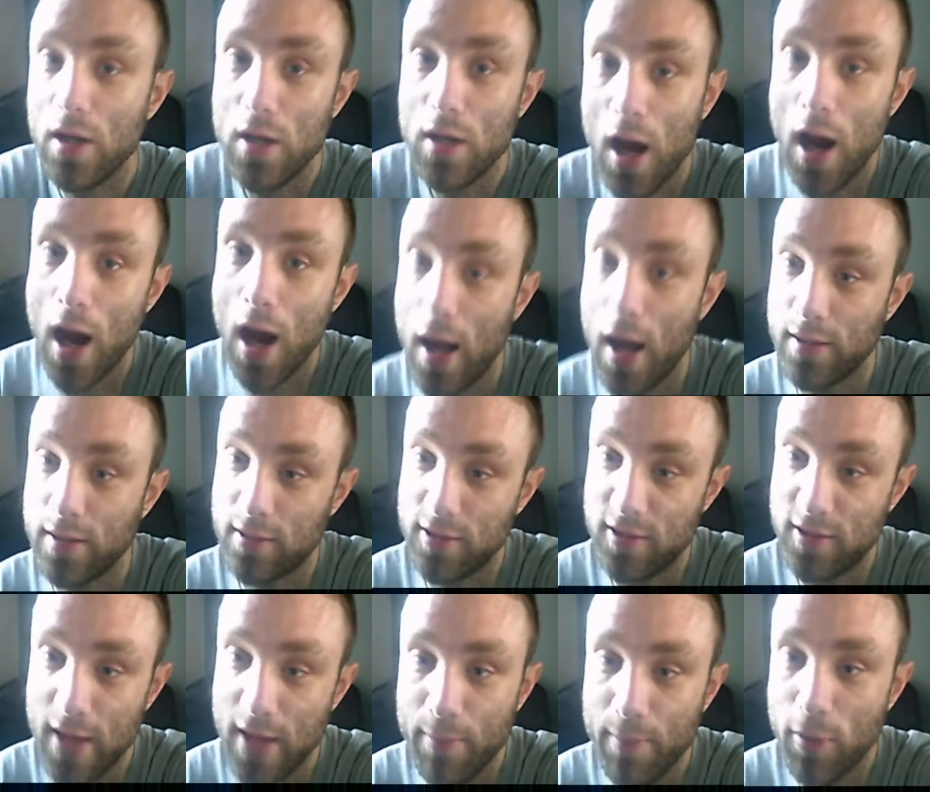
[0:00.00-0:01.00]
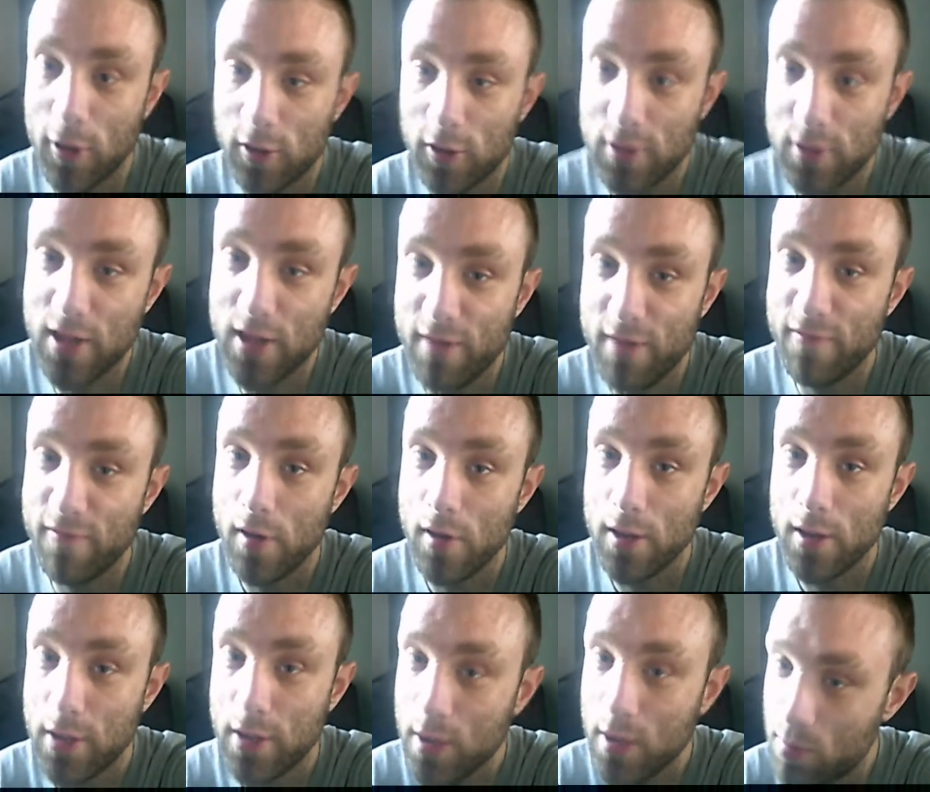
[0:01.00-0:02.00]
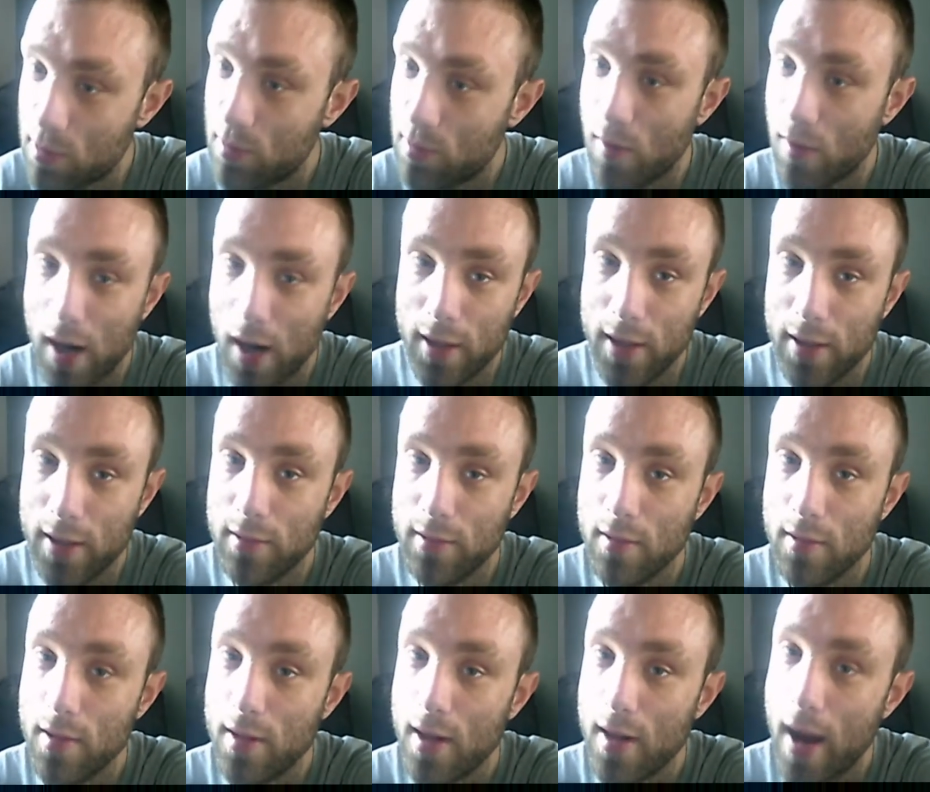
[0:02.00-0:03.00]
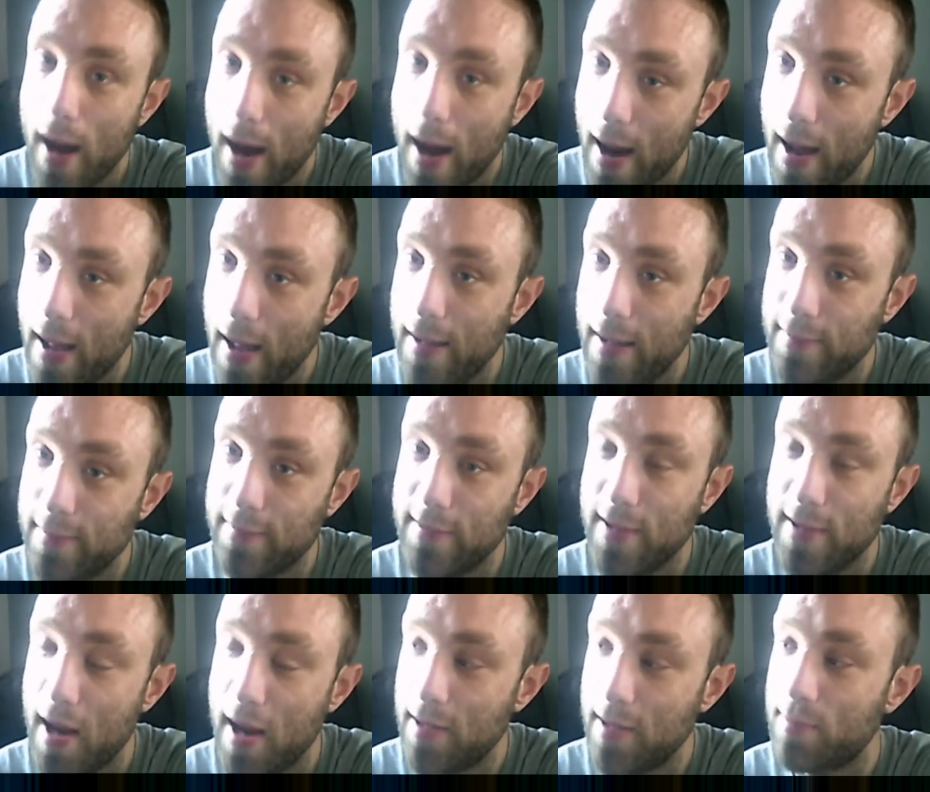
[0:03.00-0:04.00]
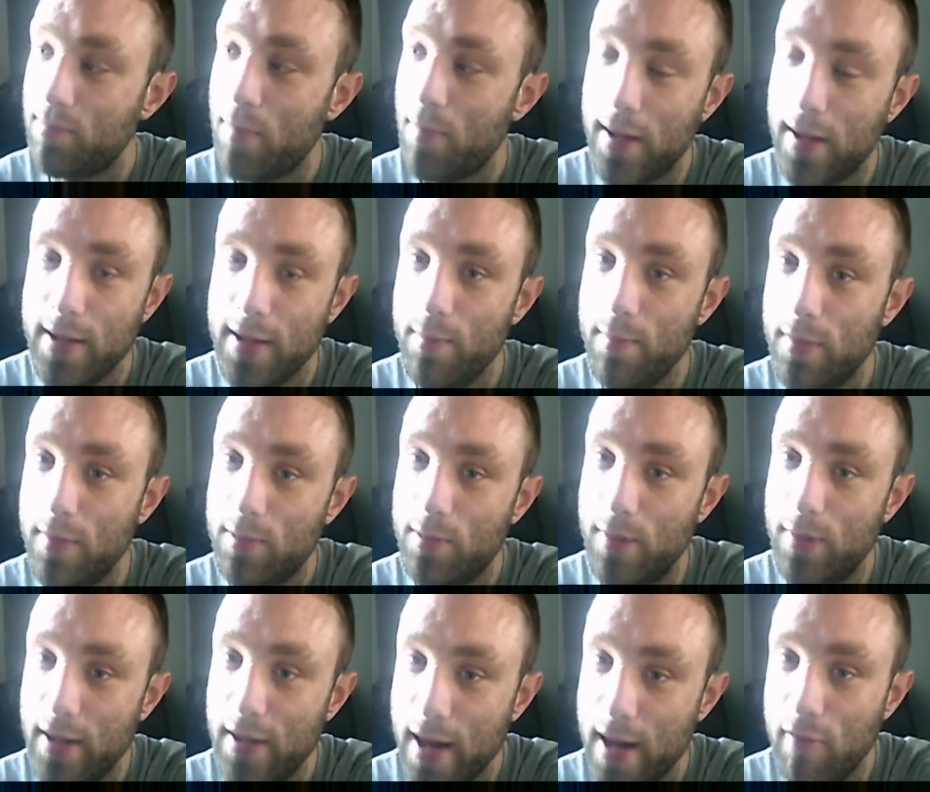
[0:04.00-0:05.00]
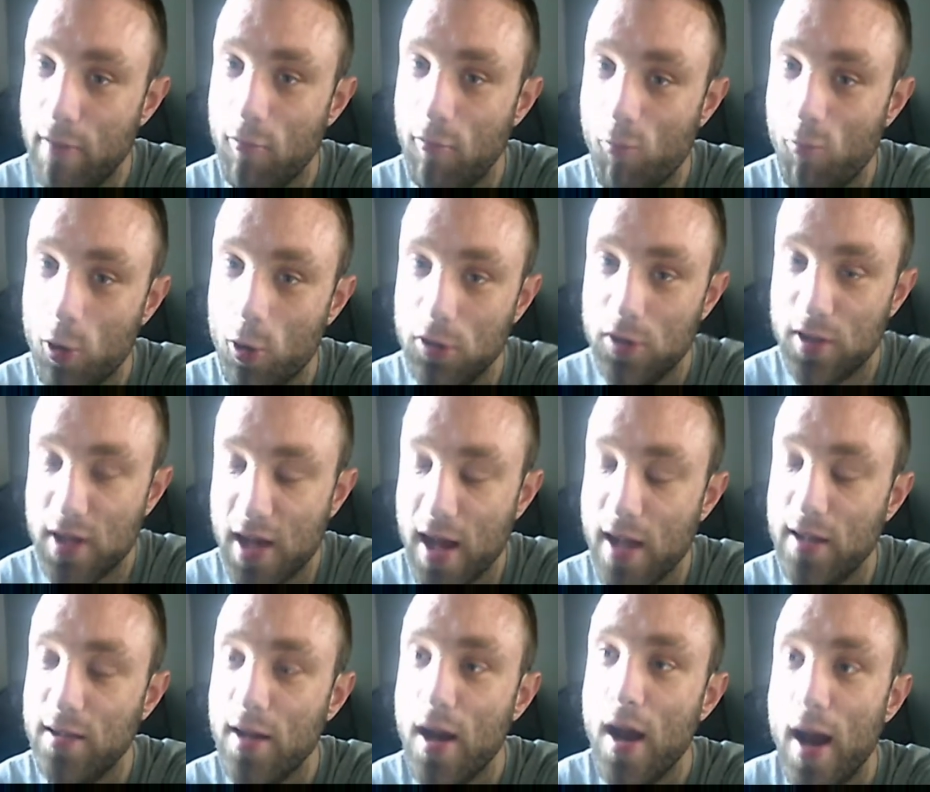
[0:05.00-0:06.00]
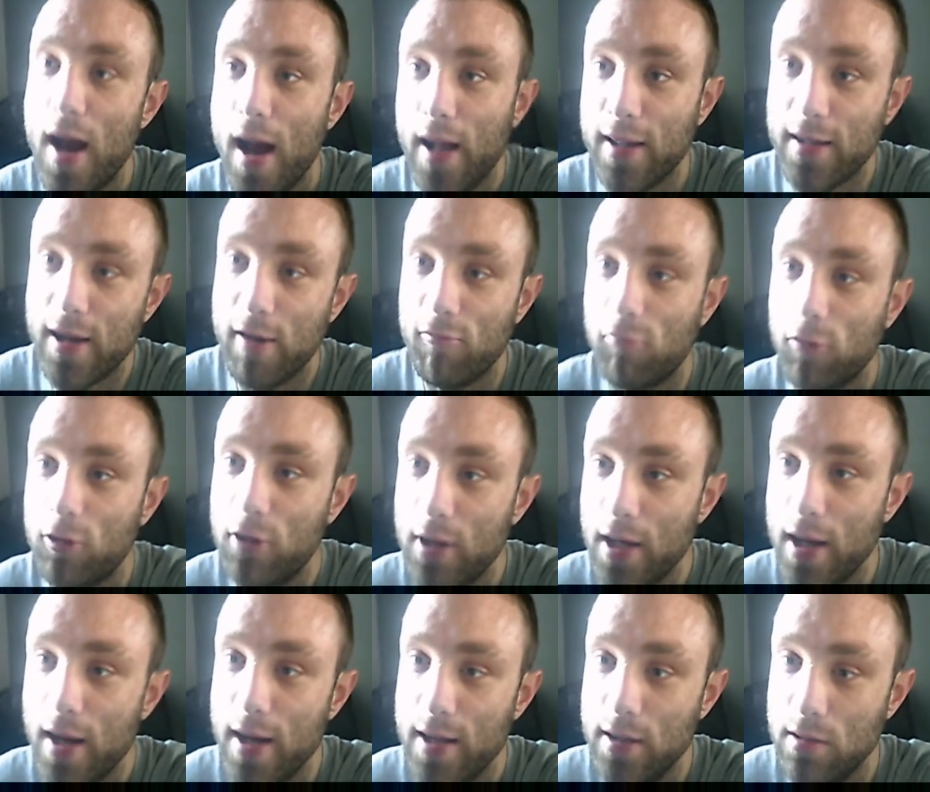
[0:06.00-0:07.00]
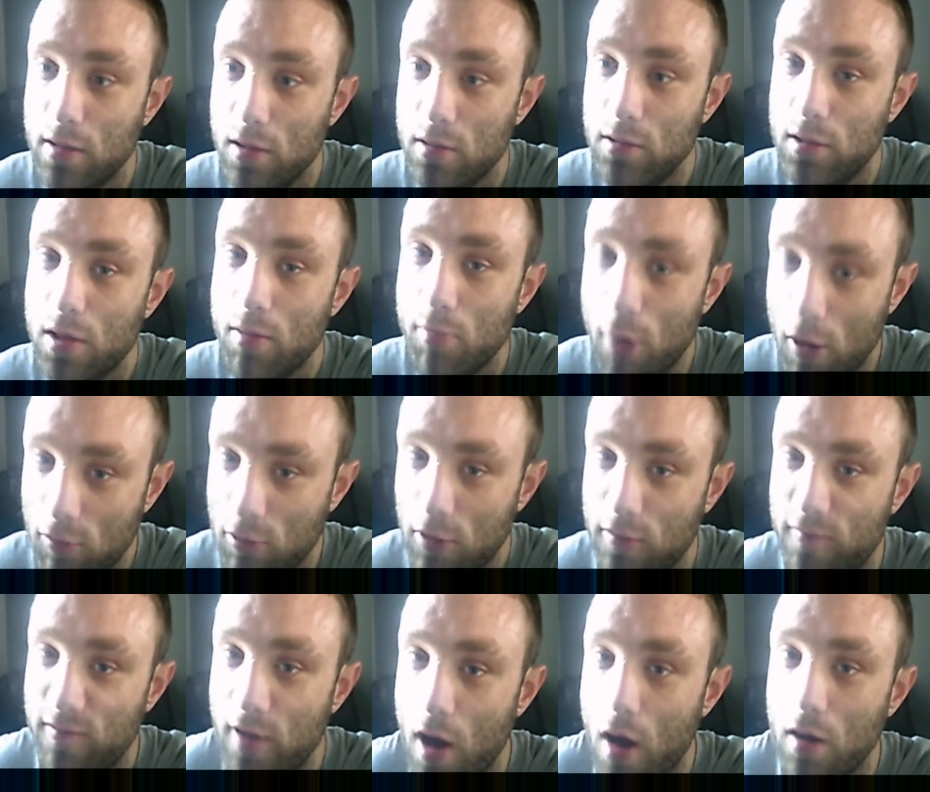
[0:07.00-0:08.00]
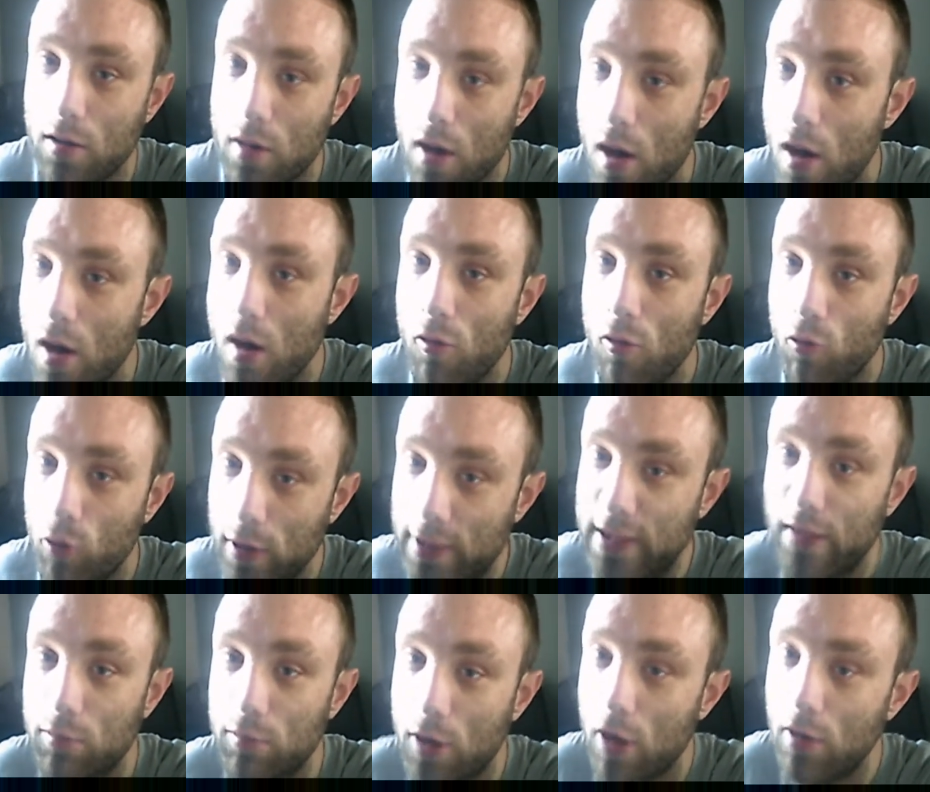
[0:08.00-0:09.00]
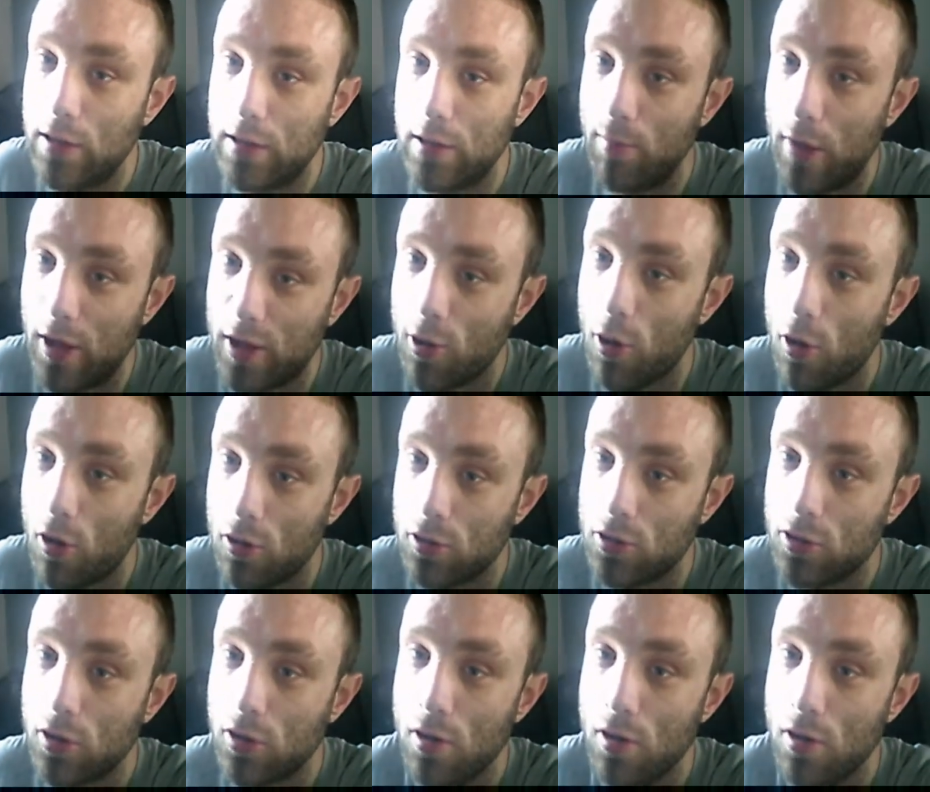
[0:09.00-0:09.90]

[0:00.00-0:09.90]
And stay positive, keep smiling, and yes, my name is been once again, and I will see you in tomorrow's vlog, which I'm going to my course.